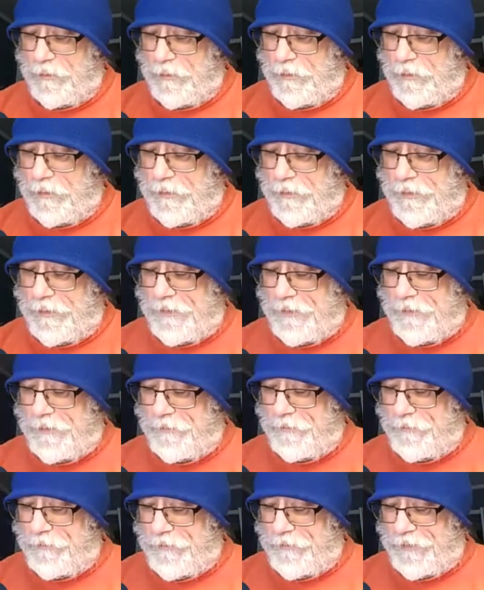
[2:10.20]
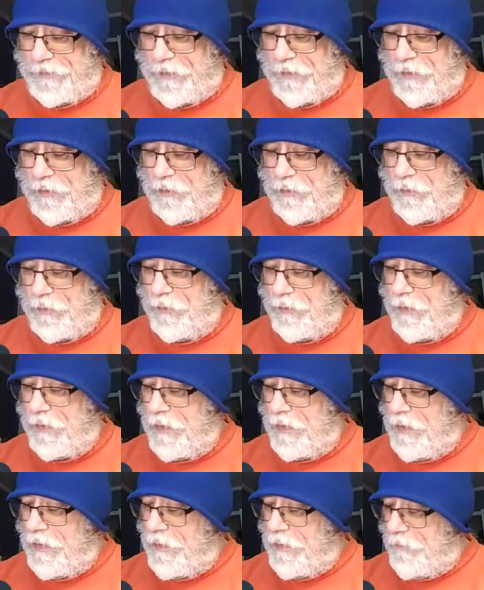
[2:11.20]
Um, so
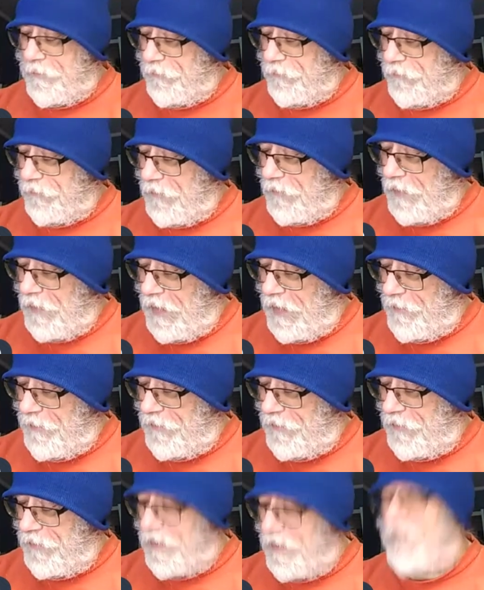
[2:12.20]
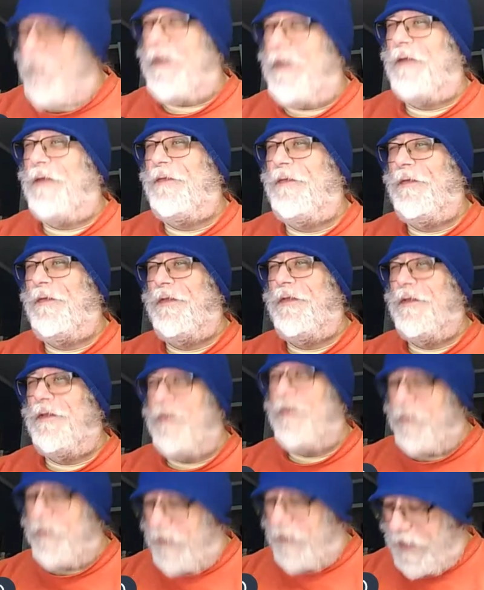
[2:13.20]
I've been trying to think of something
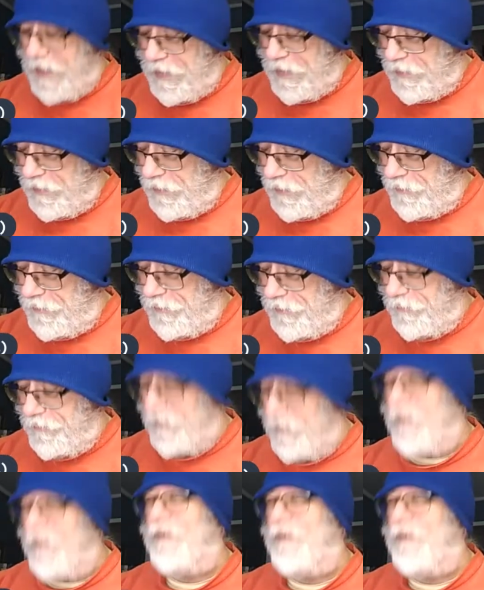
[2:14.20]
new to add on to the